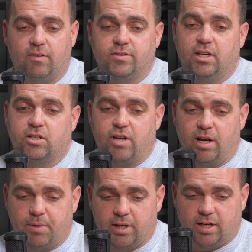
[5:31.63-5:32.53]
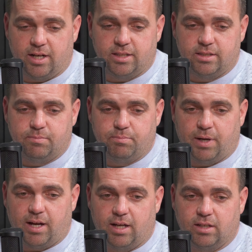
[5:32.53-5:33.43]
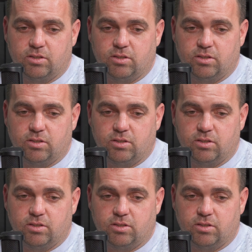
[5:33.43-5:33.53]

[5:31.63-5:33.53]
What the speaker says: Obviously, I track my guys, but